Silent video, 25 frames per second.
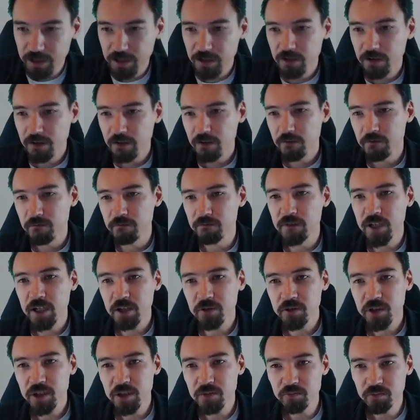
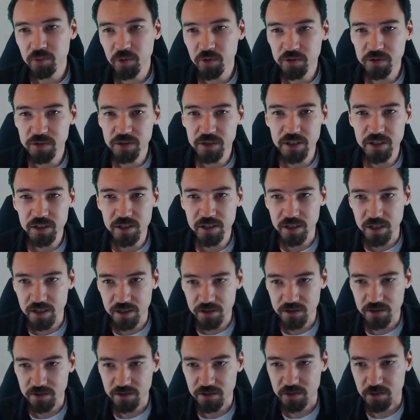Very important
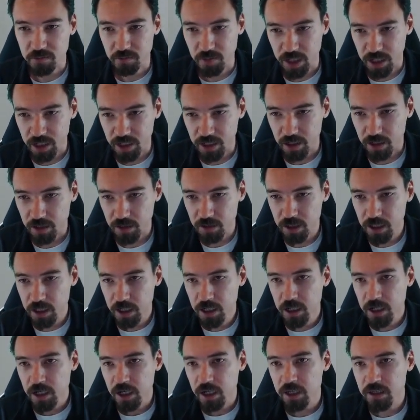distinctions to make here.
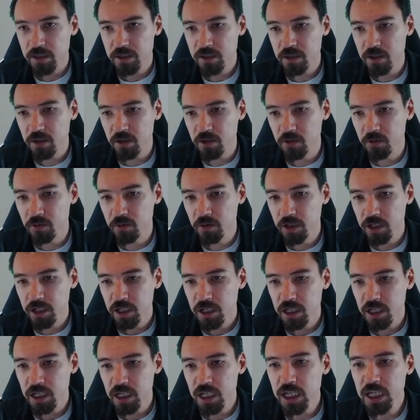And so
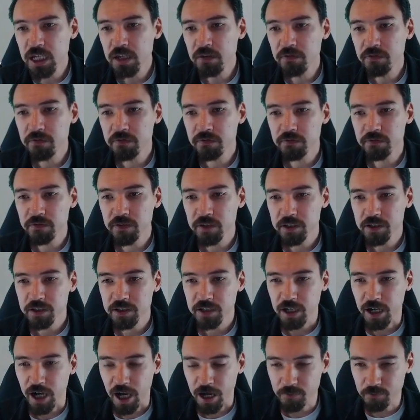if
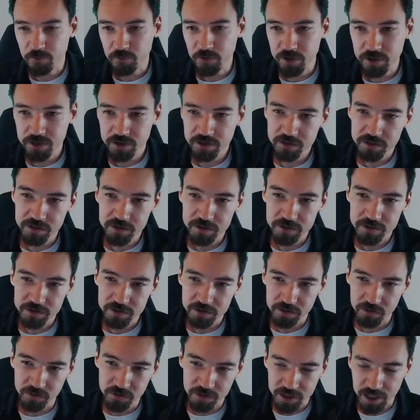I want
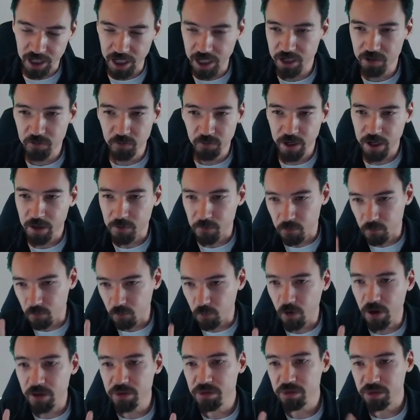you to take away
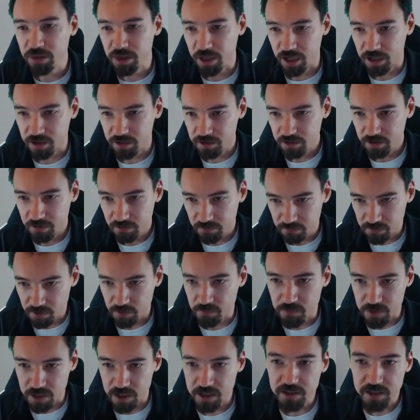one thing from
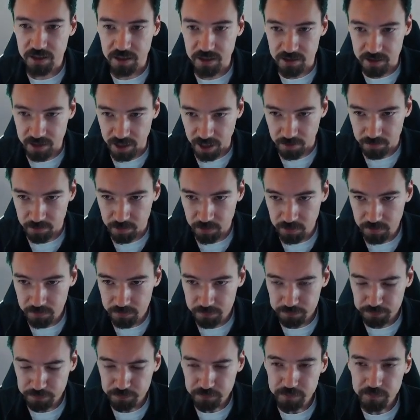this example,
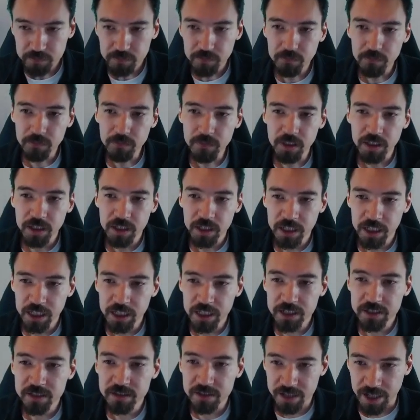it
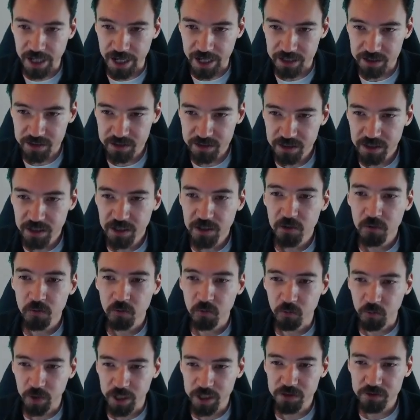is that
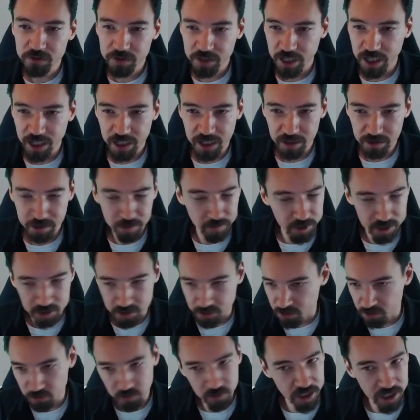when you're taking limits and
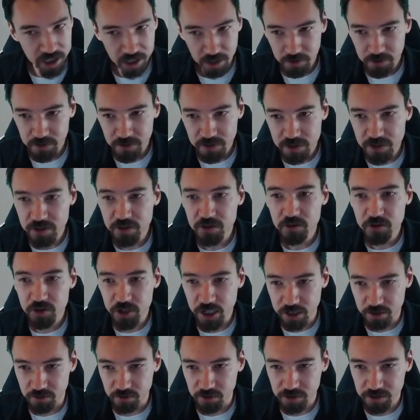doing calculus in
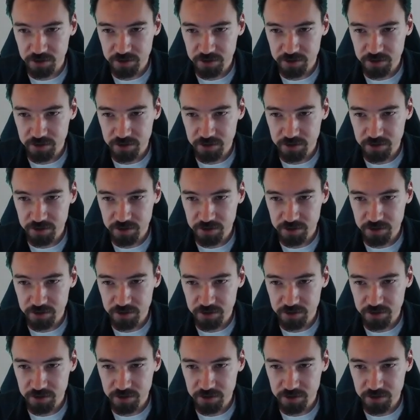general,